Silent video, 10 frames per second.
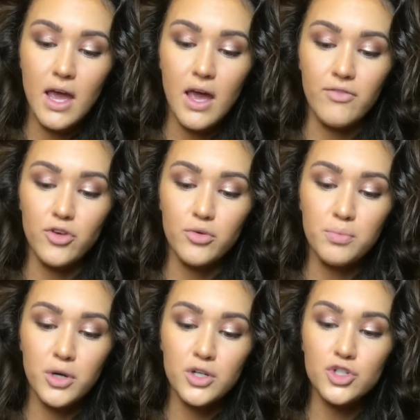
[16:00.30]
if you
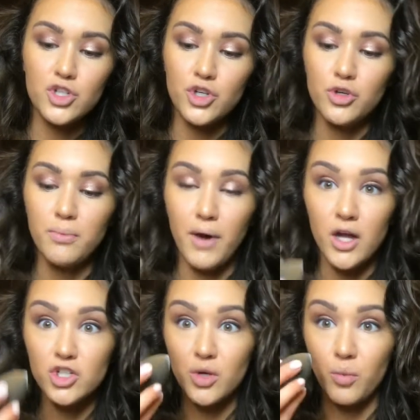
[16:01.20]
put too
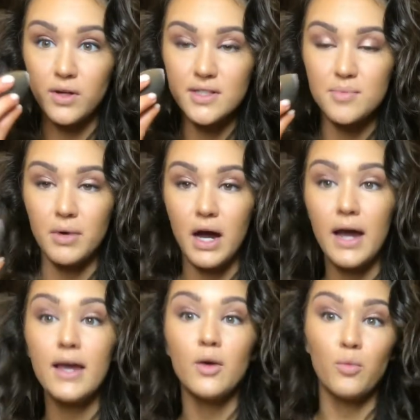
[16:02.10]
much in one
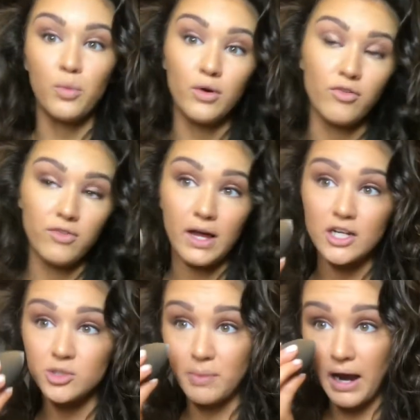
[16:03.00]
spot, it will
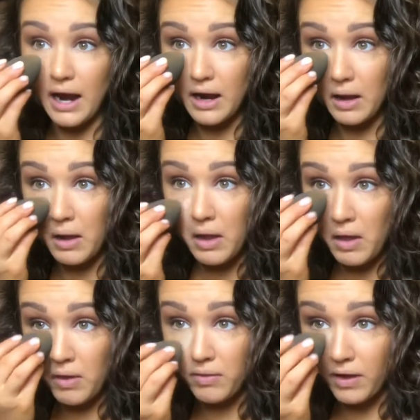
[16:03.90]
flash back.
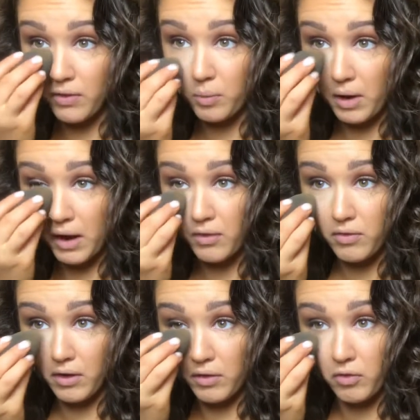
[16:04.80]
That's why
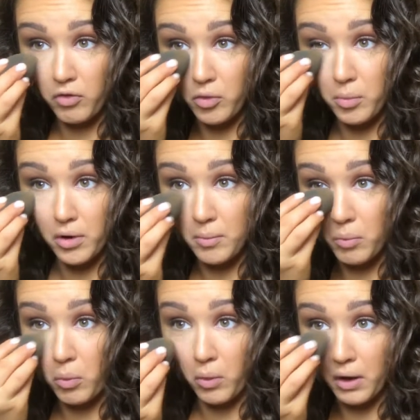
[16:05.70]
it's like super
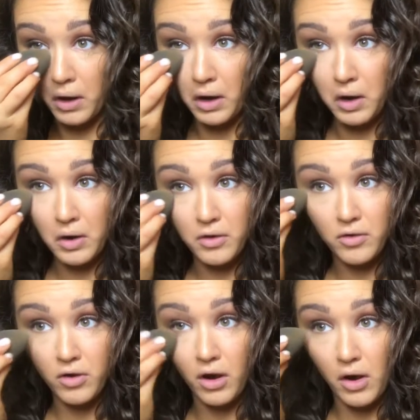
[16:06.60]
important
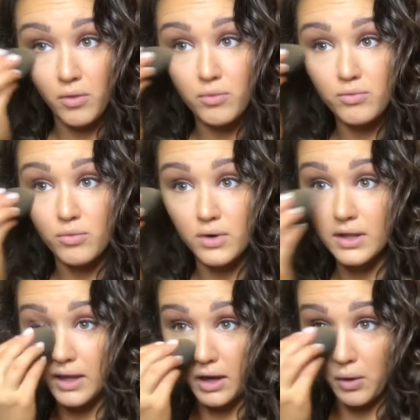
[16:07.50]
to
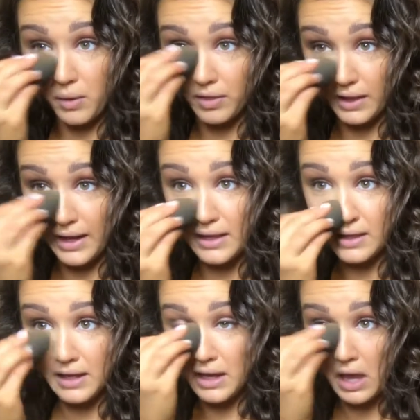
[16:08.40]
really go in
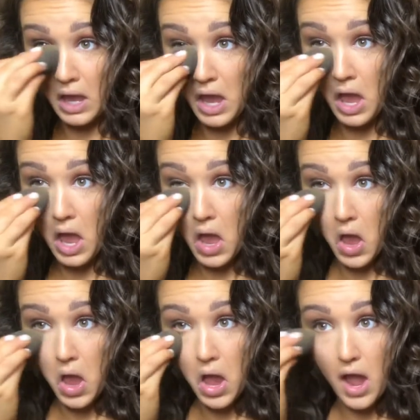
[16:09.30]
lightly
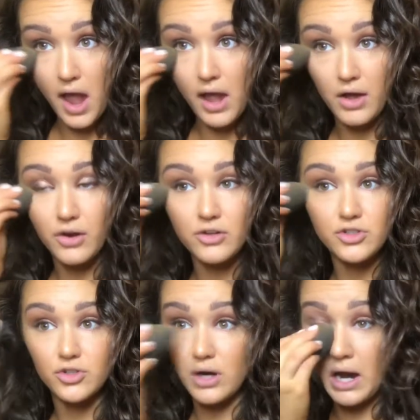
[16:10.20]
and
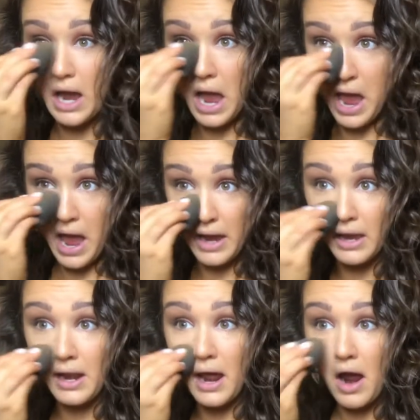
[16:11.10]
drag
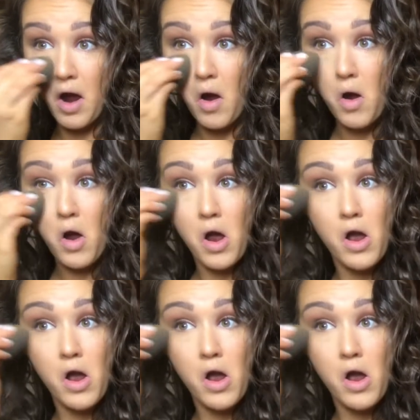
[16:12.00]
it out